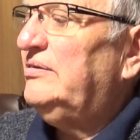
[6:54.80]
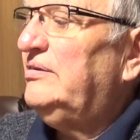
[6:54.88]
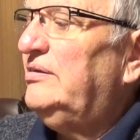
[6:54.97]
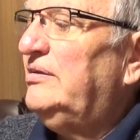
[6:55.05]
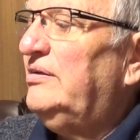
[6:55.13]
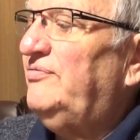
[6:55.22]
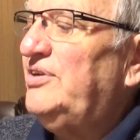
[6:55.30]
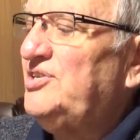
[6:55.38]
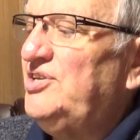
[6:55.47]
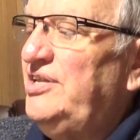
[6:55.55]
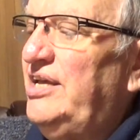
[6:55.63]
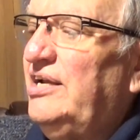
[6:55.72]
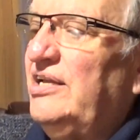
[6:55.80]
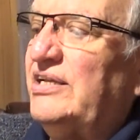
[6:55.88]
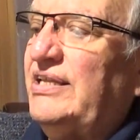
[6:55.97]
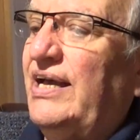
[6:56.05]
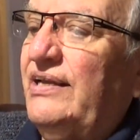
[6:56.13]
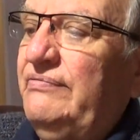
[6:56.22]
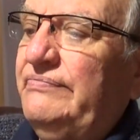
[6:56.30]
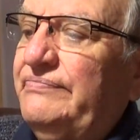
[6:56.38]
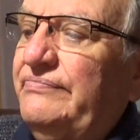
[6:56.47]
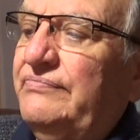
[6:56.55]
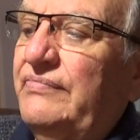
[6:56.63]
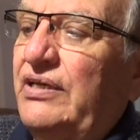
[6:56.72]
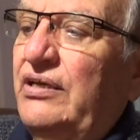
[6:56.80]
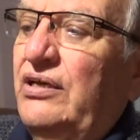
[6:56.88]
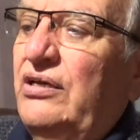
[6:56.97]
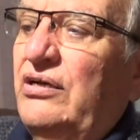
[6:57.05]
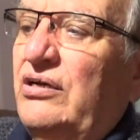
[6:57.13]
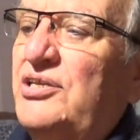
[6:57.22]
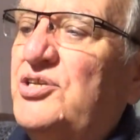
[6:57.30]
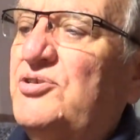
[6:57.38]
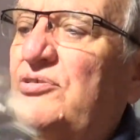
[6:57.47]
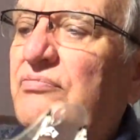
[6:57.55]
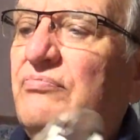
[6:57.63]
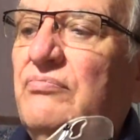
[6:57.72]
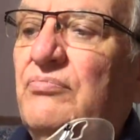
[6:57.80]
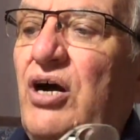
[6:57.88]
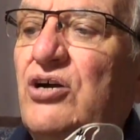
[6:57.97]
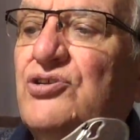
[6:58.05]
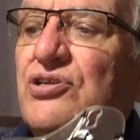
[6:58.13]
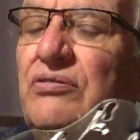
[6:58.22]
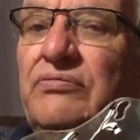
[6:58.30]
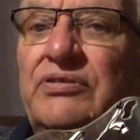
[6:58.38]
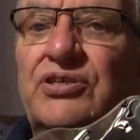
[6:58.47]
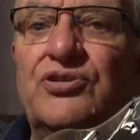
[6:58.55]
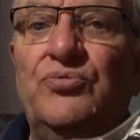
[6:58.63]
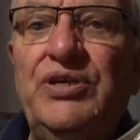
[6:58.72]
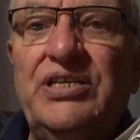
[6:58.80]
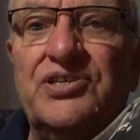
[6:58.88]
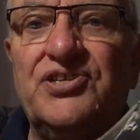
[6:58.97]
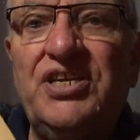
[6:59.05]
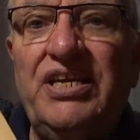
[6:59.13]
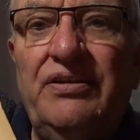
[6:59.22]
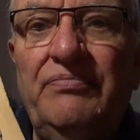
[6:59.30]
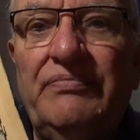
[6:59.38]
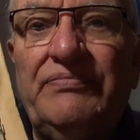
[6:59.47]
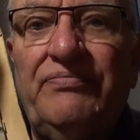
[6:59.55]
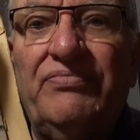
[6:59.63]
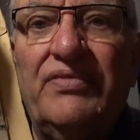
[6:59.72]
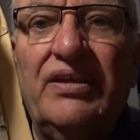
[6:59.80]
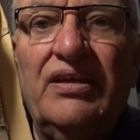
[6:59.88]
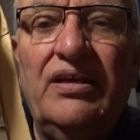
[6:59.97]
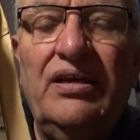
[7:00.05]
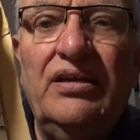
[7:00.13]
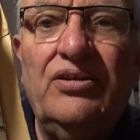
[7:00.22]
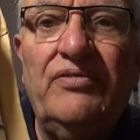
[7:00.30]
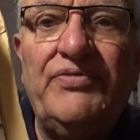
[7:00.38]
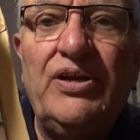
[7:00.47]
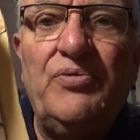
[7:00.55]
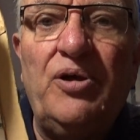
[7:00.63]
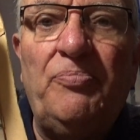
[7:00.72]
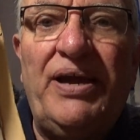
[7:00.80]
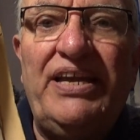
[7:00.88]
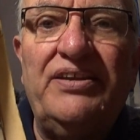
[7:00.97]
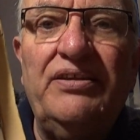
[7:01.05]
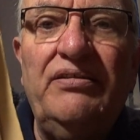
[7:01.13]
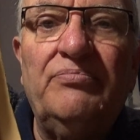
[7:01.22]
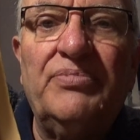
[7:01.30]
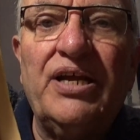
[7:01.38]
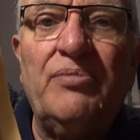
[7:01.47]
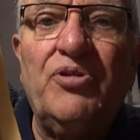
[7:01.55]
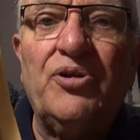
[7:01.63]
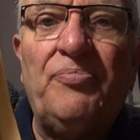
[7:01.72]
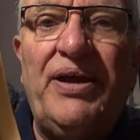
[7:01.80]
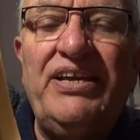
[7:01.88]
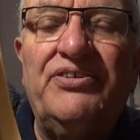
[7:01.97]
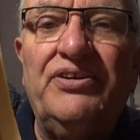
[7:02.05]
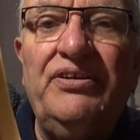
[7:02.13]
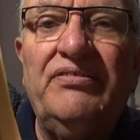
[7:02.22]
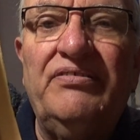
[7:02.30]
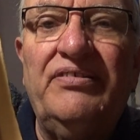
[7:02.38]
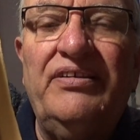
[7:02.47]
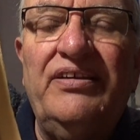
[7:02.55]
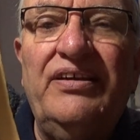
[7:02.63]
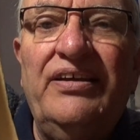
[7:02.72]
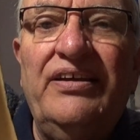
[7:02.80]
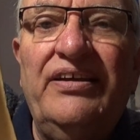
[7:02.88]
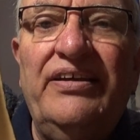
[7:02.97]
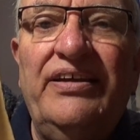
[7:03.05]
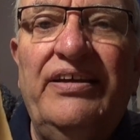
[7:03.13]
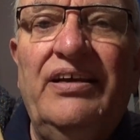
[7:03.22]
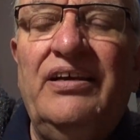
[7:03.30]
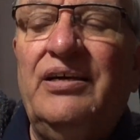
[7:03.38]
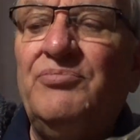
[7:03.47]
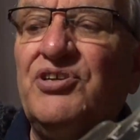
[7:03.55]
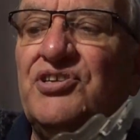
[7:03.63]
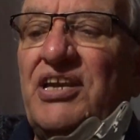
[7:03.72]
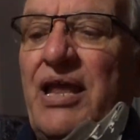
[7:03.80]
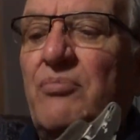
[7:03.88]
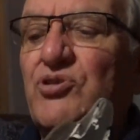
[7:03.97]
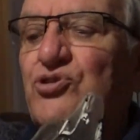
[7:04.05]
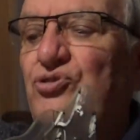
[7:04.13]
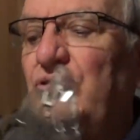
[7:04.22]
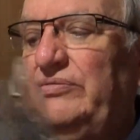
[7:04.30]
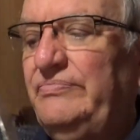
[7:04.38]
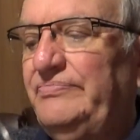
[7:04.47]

It fits in there like that on this box there's a winter scene. Not very well painted, but I'm not a painter. I'm just an amateur.